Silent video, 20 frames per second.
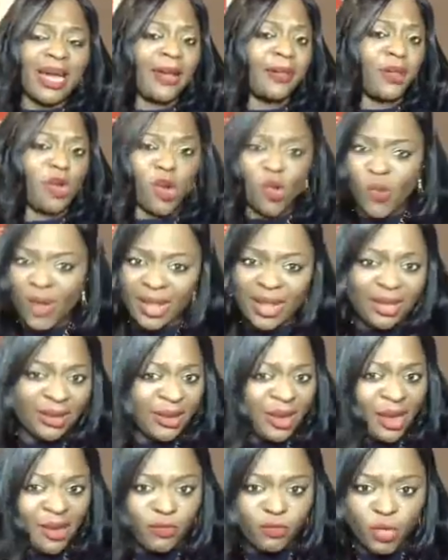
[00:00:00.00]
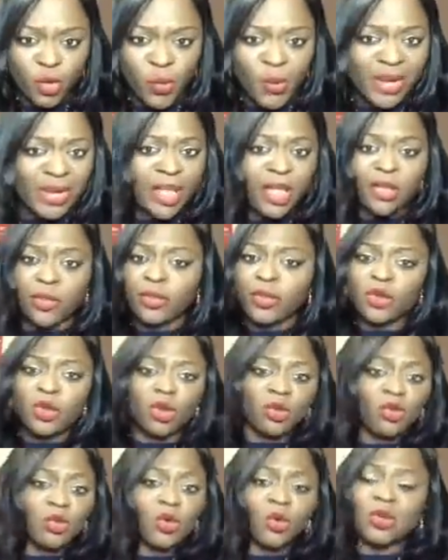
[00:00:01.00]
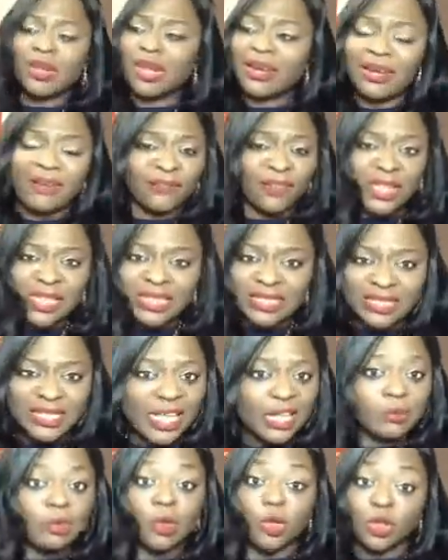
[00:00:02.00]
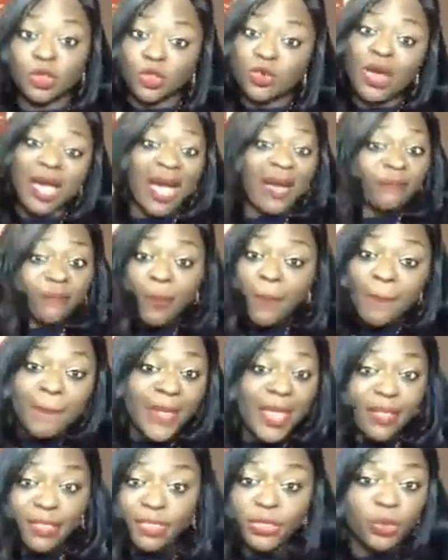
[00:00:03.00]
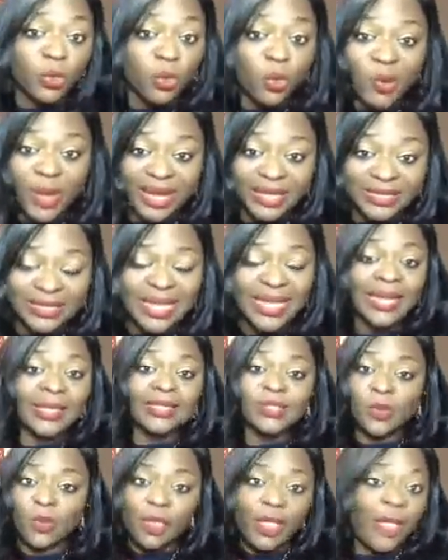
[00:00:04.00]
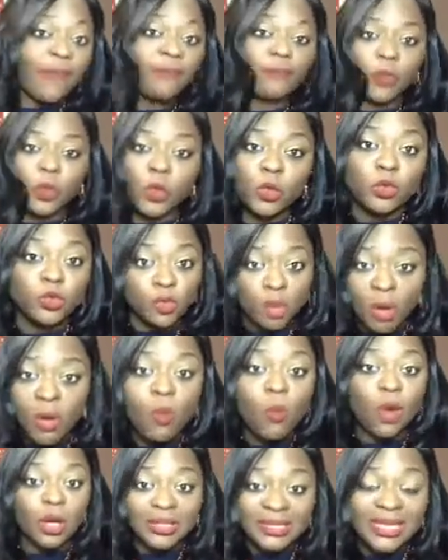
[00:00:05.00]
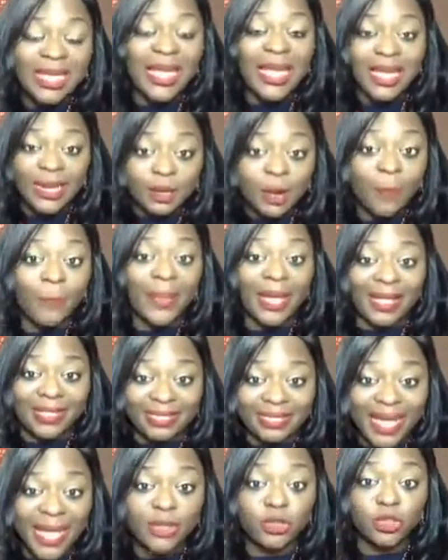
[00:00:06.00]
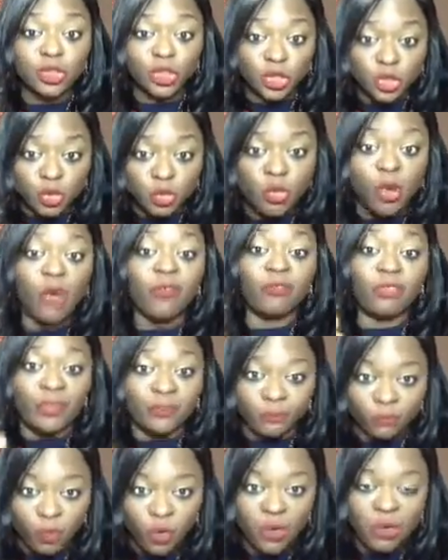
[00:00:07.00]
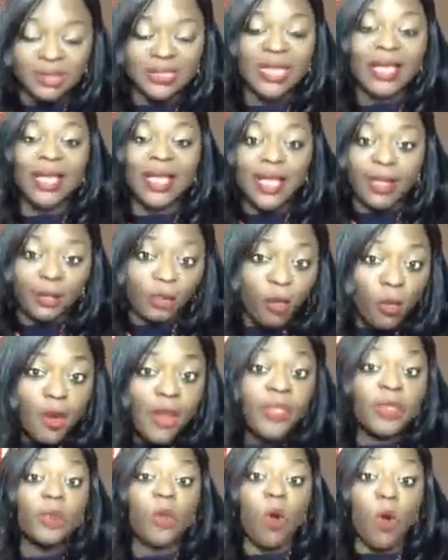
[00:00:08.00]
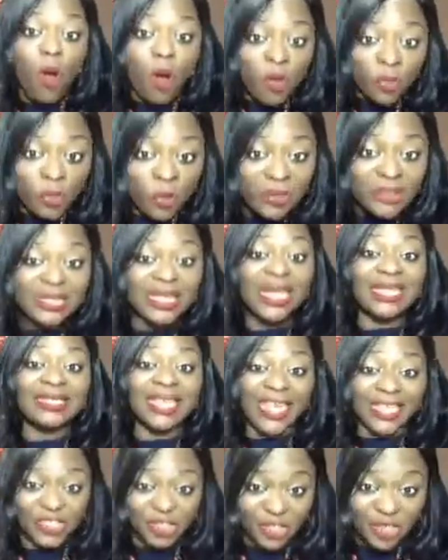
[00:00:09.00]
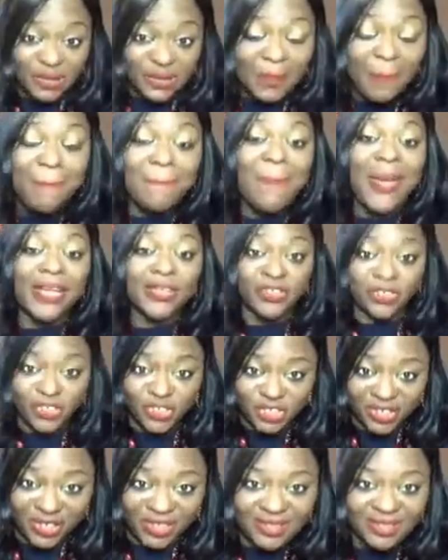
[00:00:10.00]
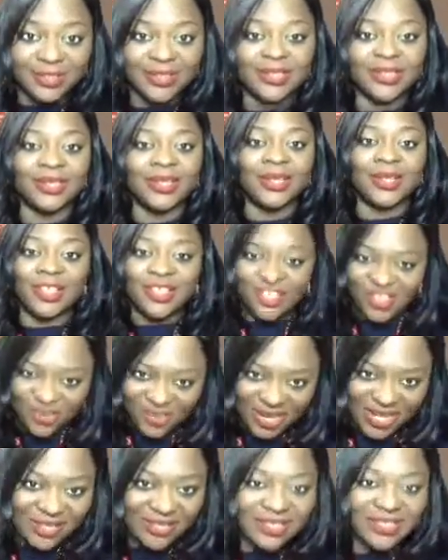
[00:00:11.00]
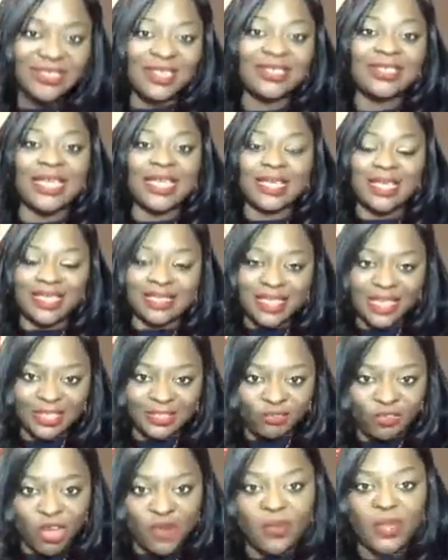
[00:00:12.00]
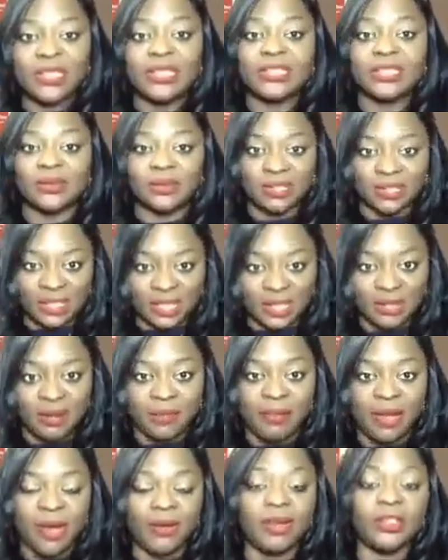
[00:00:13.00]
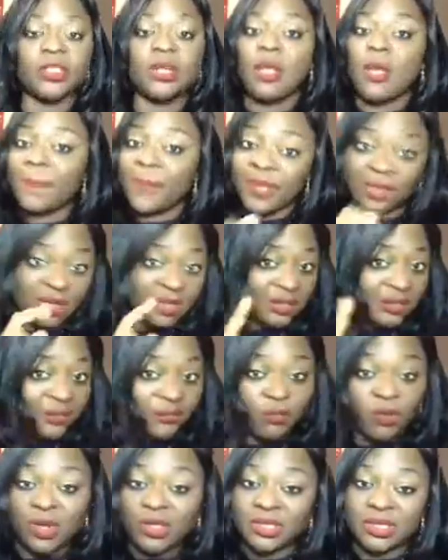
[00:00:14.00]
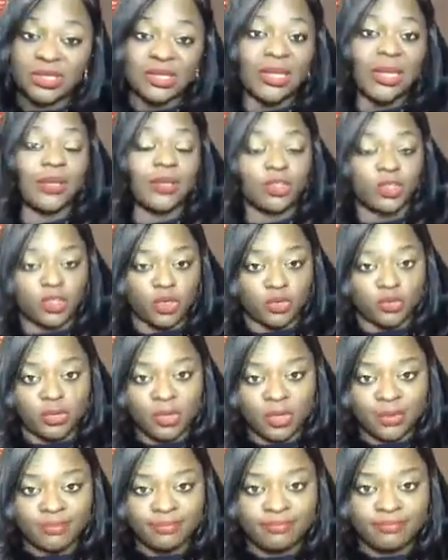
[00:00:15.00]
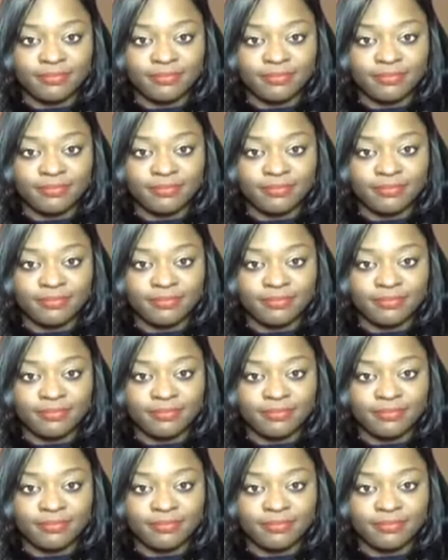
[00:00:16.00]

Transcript: how your credit got ruined. You don't know none of these things because you haven't been through it. So if you don't want to end up in that shoe of divorce and going through all those things I just mentioned, you need to start taking things very seriously in your marriage, because divorce is not a joke.